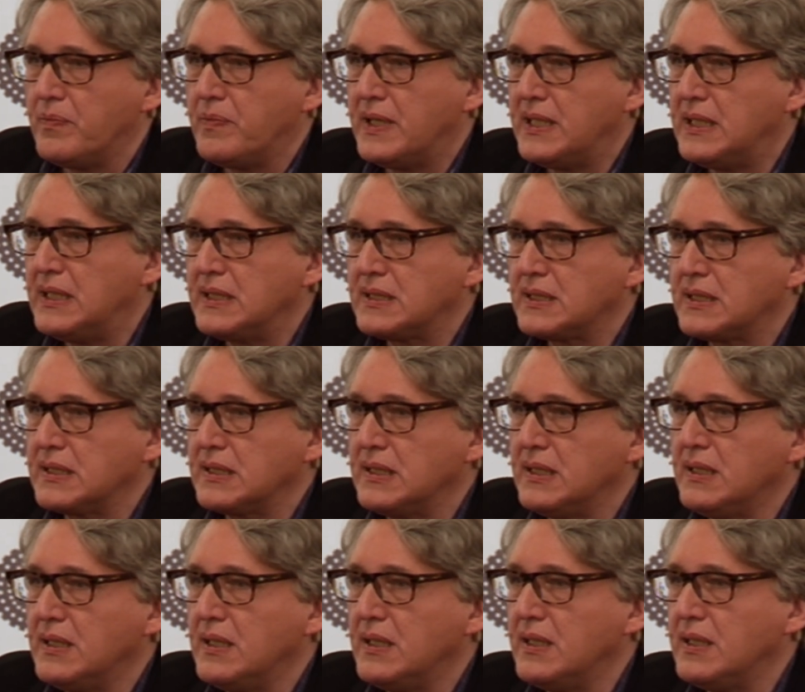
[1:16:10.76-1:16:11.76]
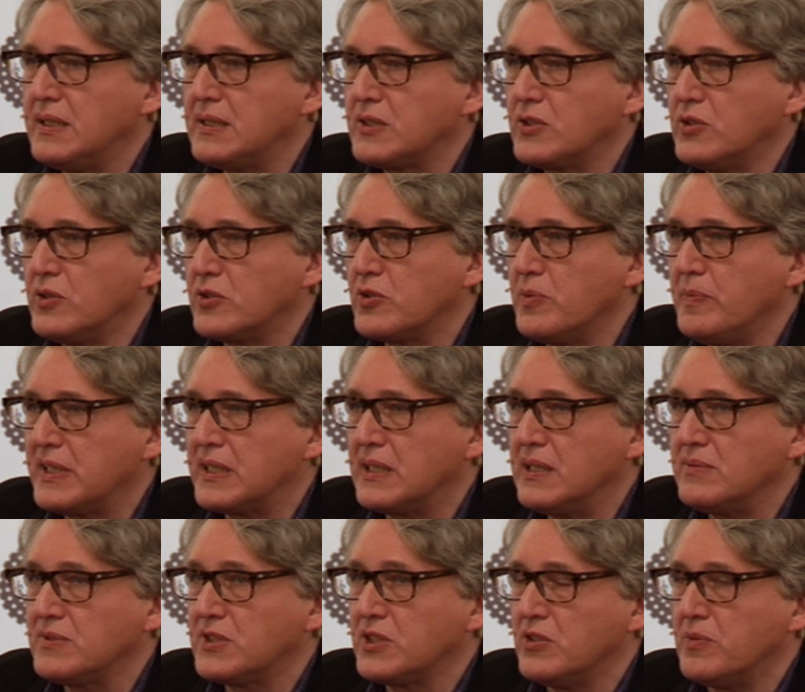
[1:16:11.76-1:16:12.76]
But to
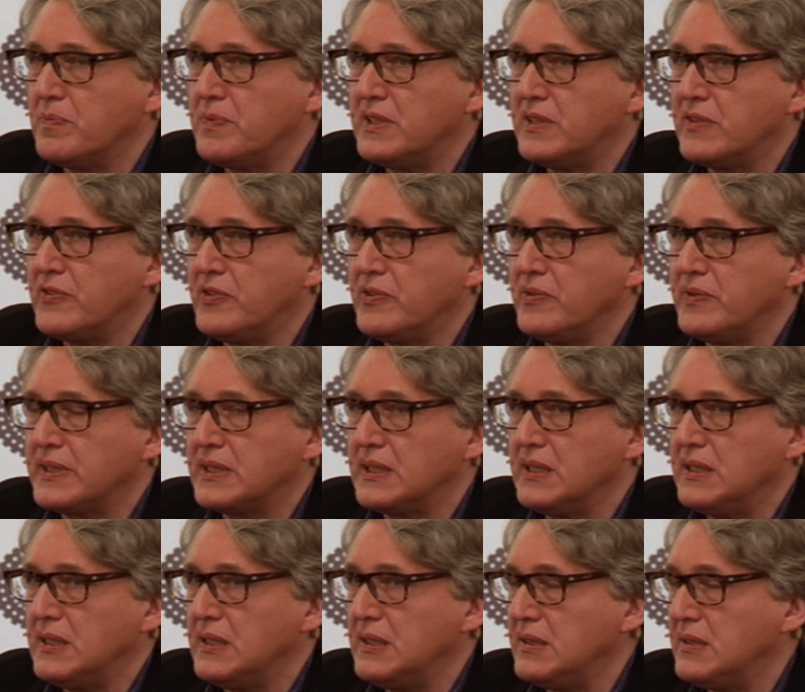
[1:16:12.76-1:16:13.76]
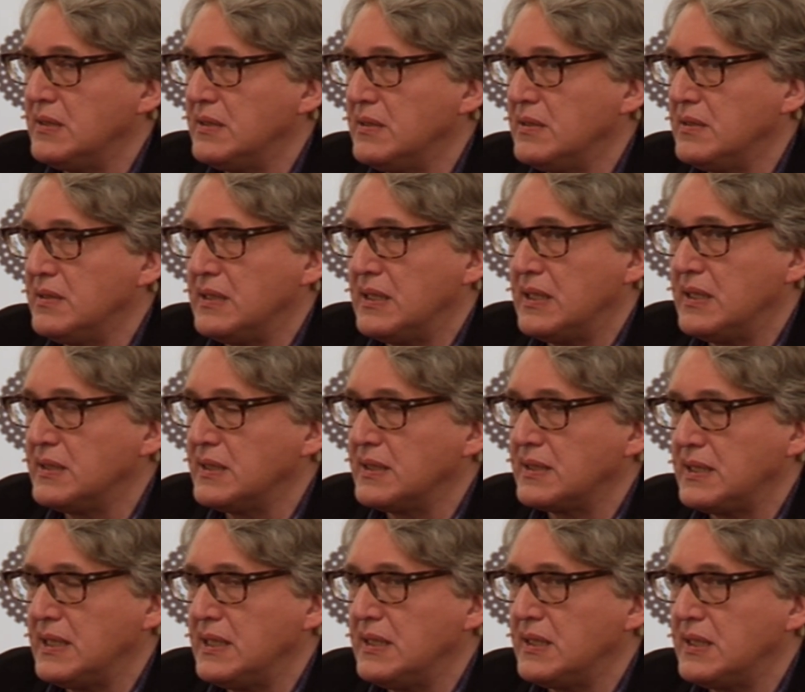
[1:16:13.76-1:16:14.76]
become so powerful, we can
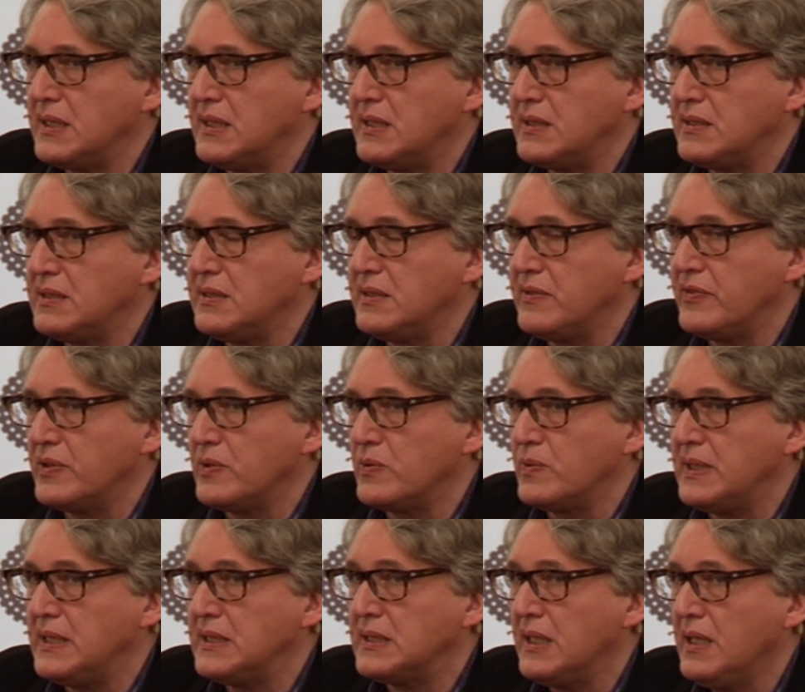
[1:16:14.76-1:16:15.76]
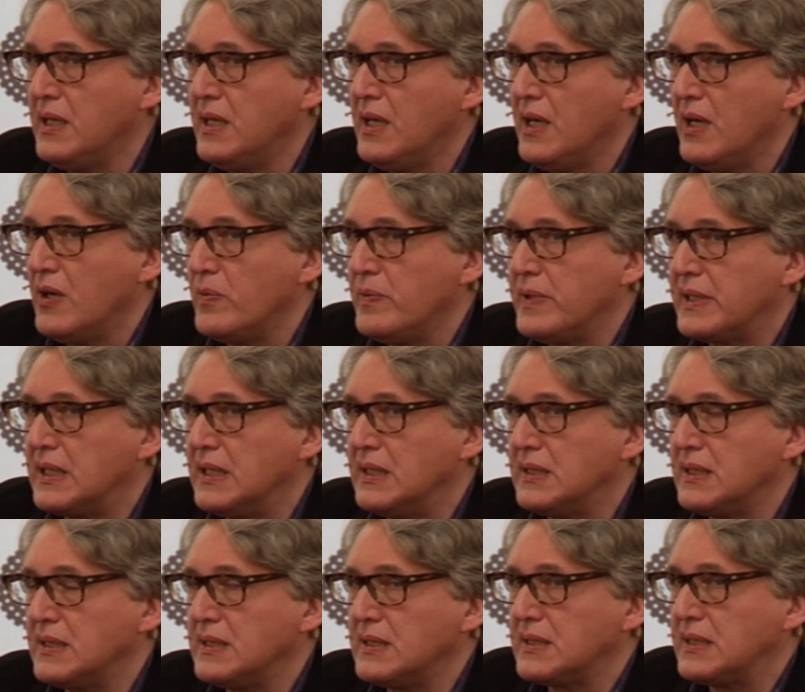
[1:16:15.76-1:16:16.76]
understand that in different ways. We can
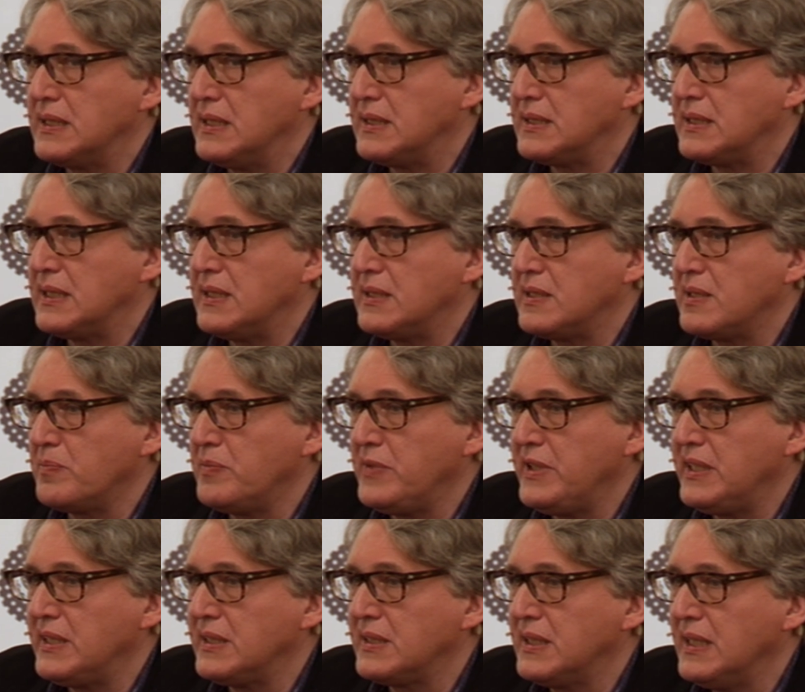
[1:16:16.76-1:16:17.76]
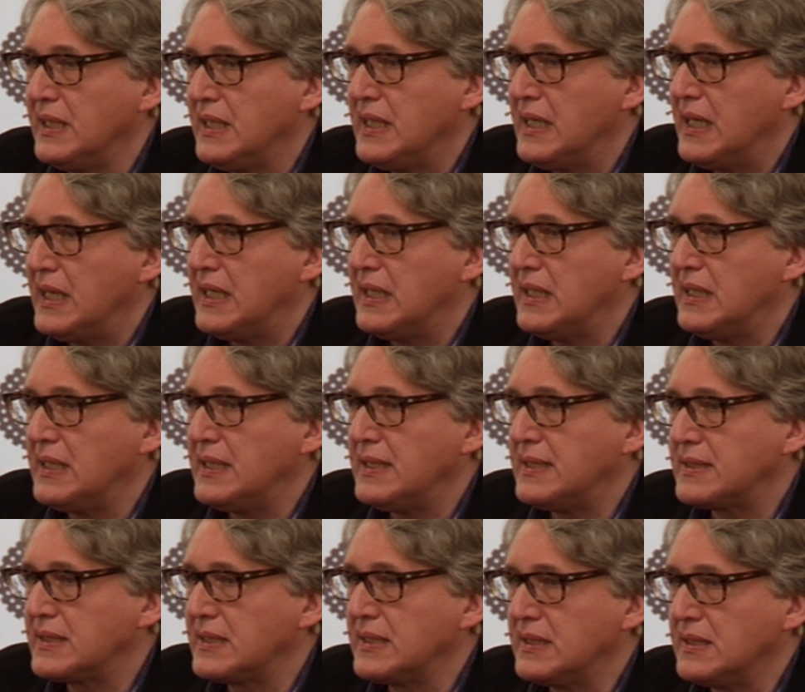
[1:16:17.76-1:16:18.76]
understand that being
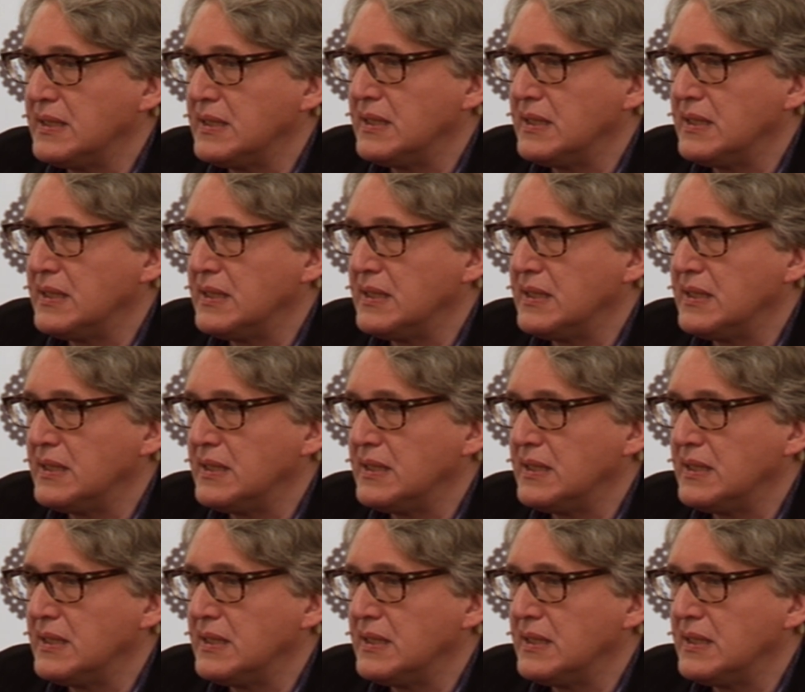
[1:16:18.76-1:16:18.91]
as